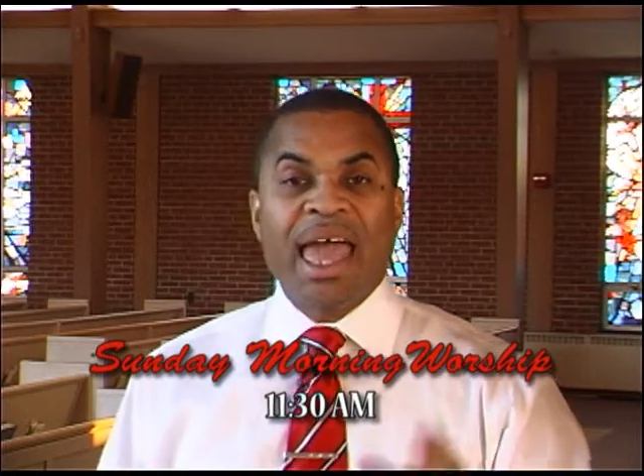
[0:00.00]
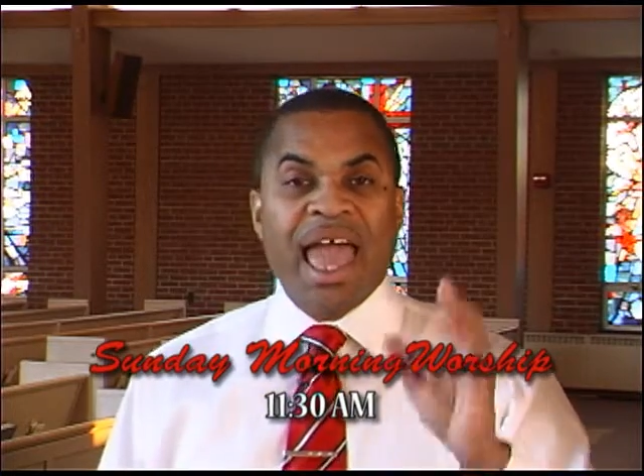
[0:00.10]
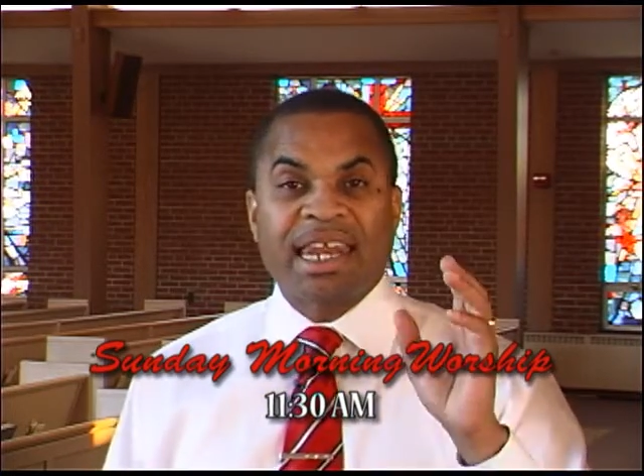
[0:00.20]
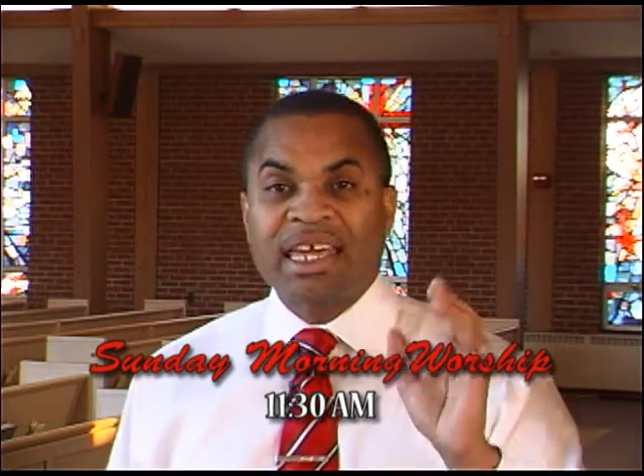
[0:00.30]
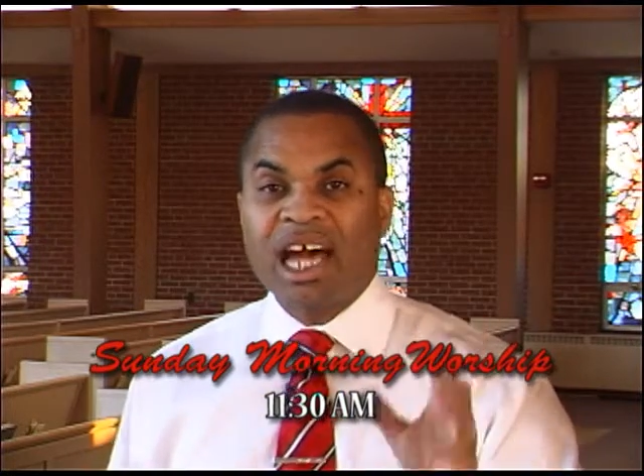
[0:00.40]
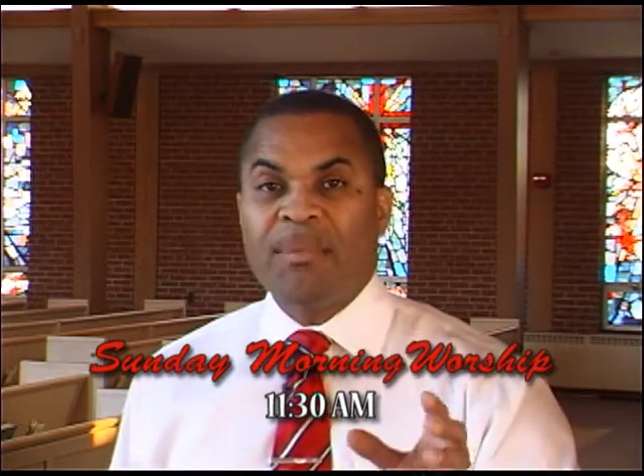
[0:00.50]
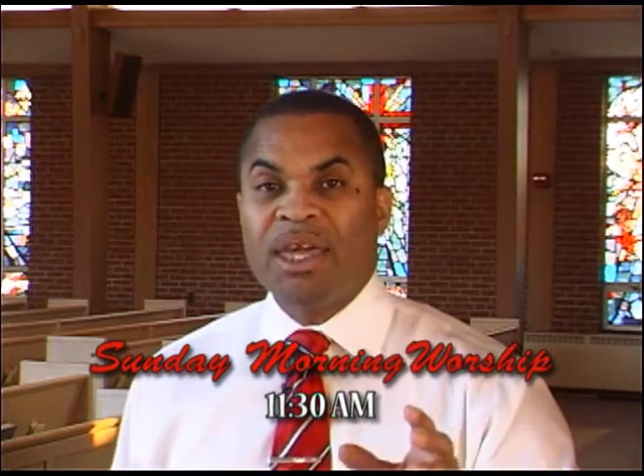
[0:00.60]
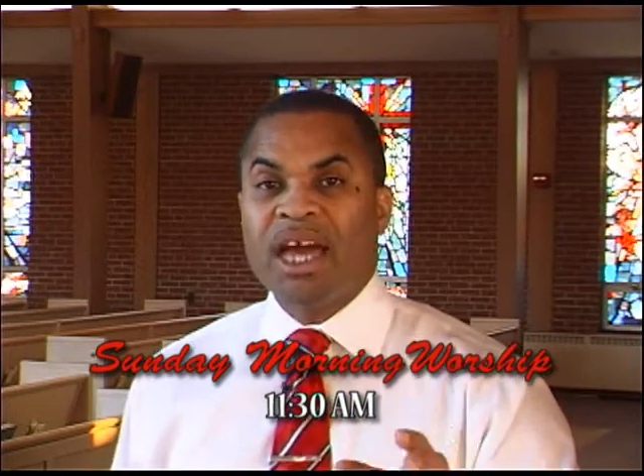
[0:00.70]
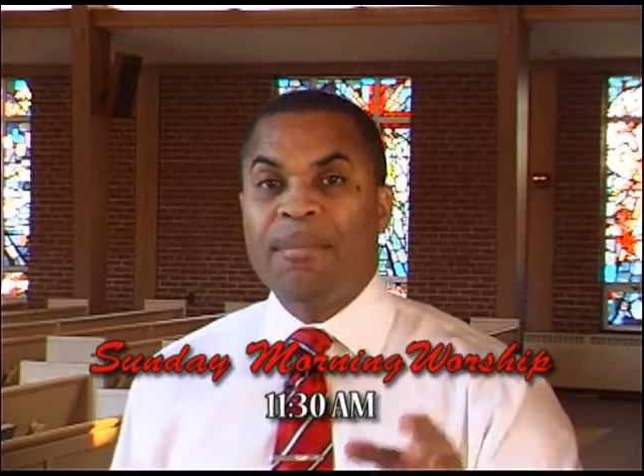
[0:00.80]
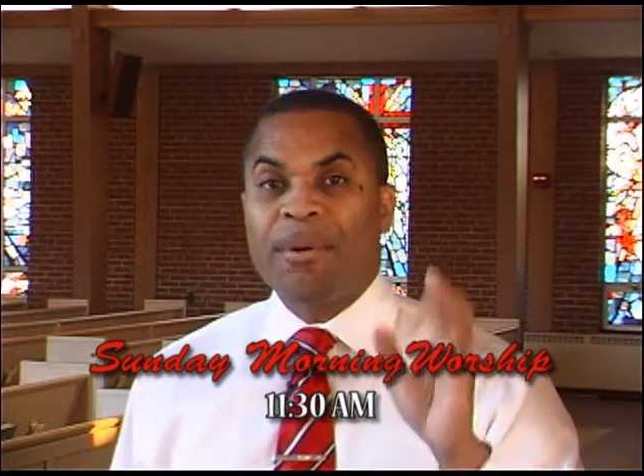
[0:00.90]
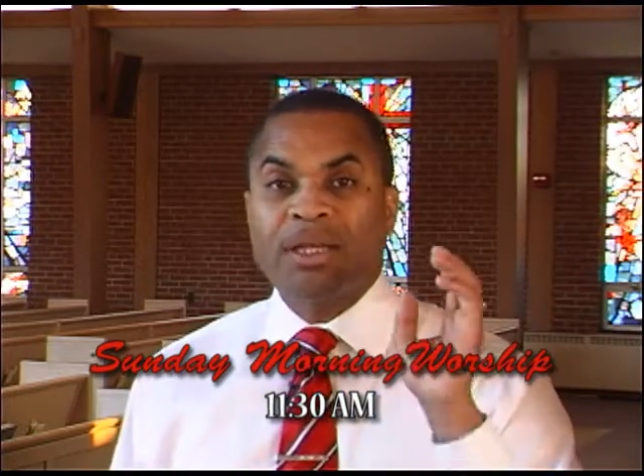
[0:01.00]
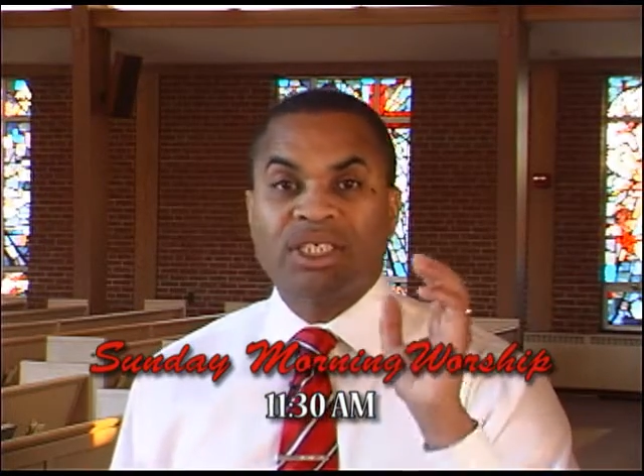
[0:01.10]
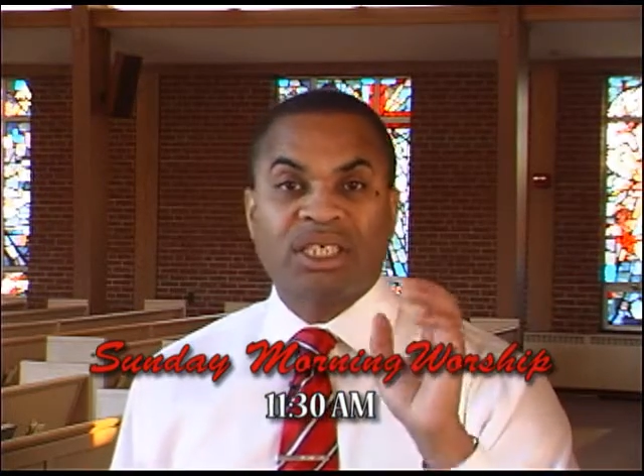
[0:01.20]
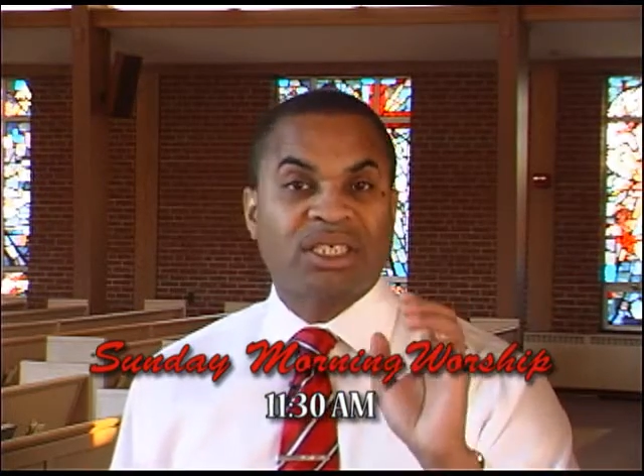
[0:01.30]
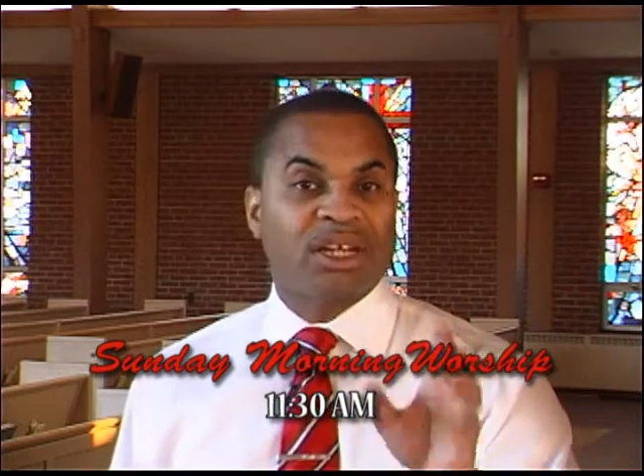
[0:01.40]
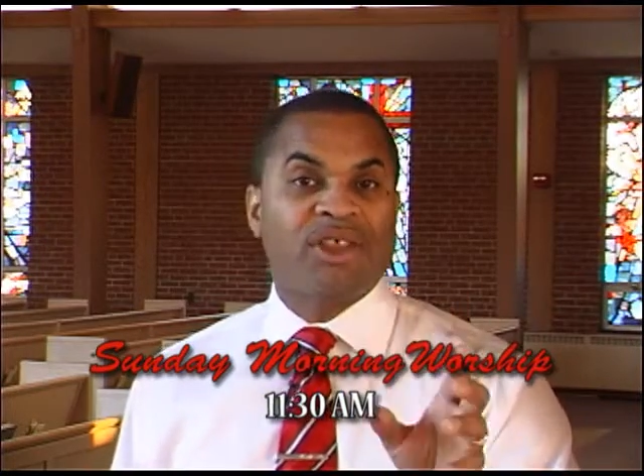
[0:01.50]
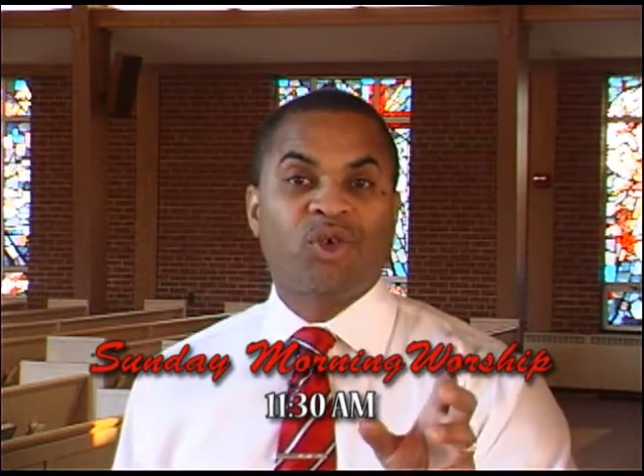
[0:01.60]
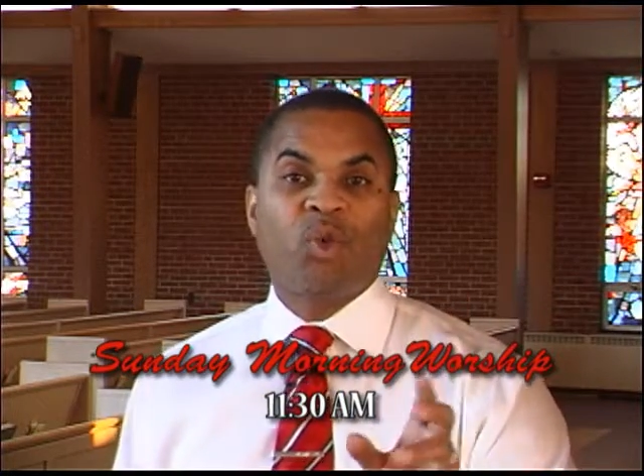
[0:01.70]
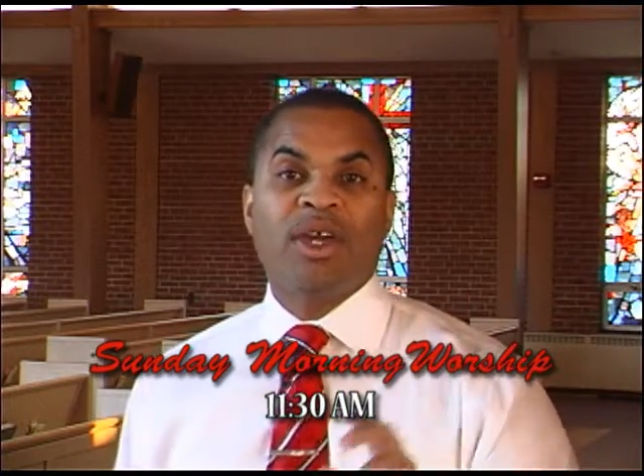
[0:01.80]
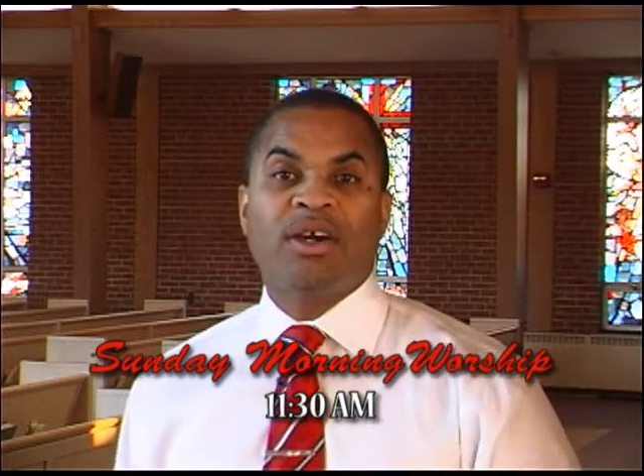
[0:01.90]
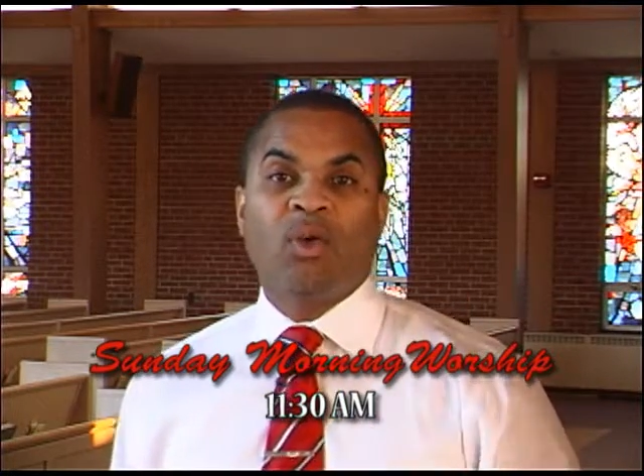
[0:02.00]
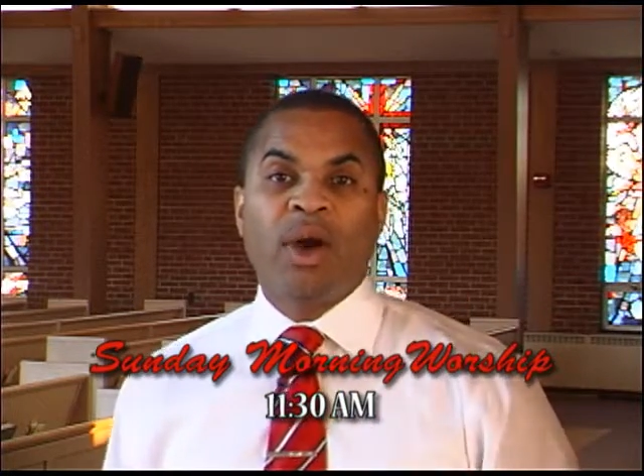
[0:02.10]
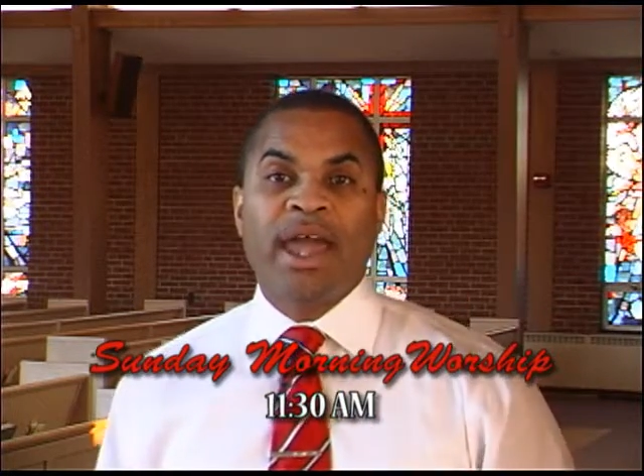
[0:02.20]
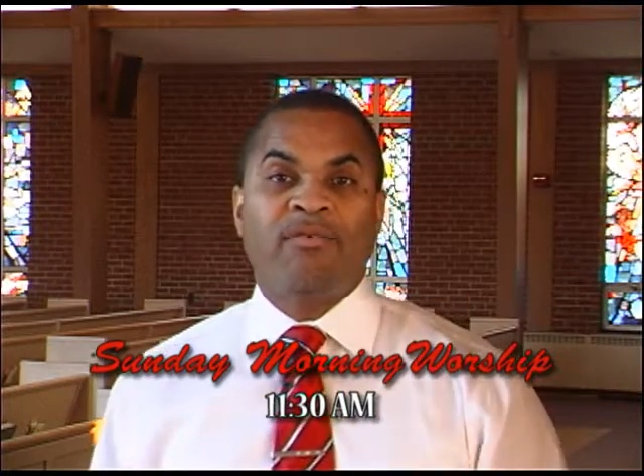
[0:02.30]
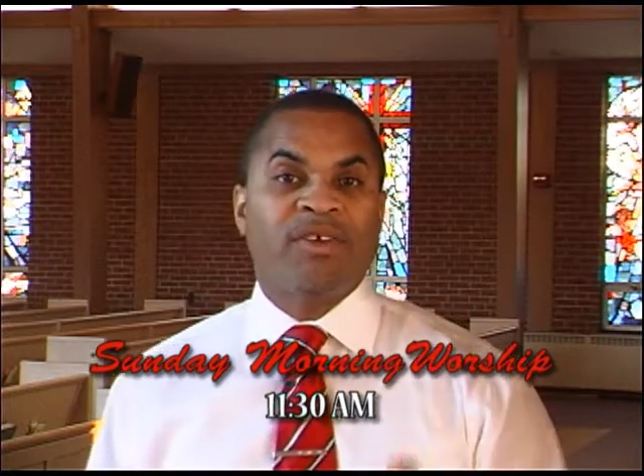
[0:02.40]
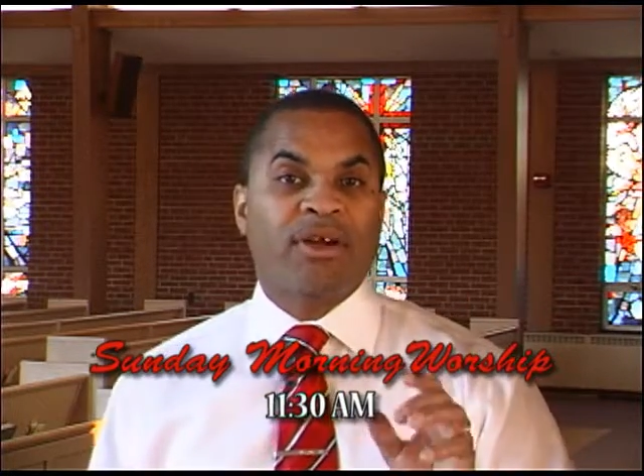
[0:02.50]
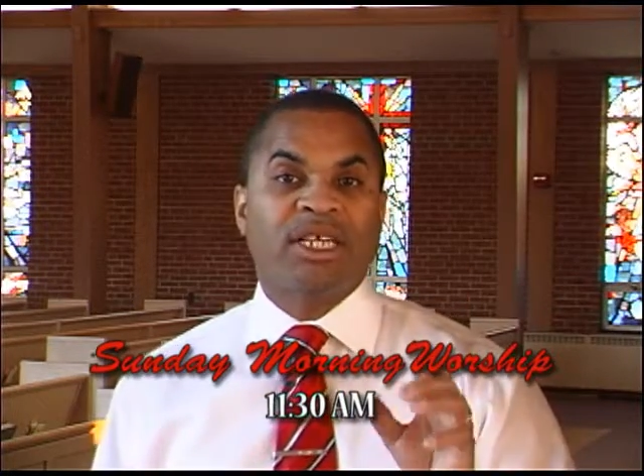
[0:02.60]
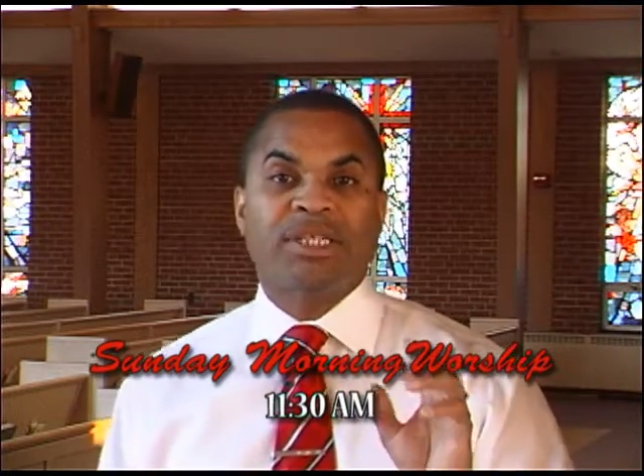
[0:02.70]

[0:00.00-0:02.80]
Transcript: And coming up just another week away, a very